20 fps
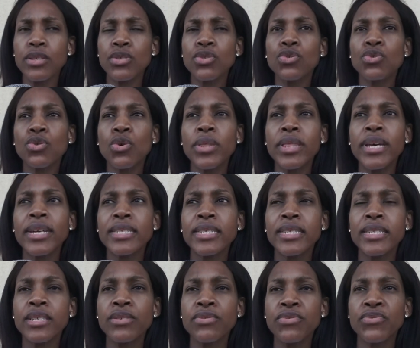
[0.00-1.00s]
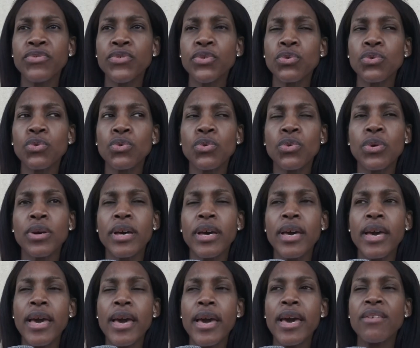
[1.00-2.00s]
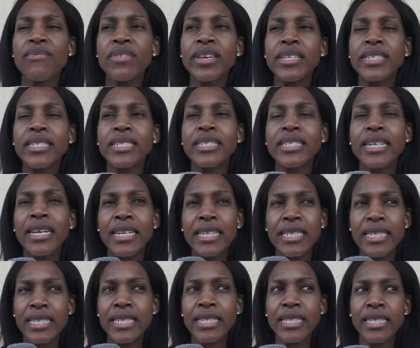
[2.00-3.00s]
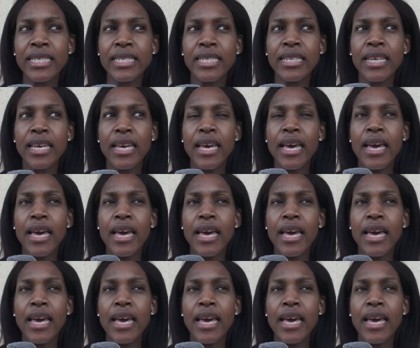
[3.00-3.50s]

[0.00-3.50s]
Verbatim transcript: to know that if you having challenges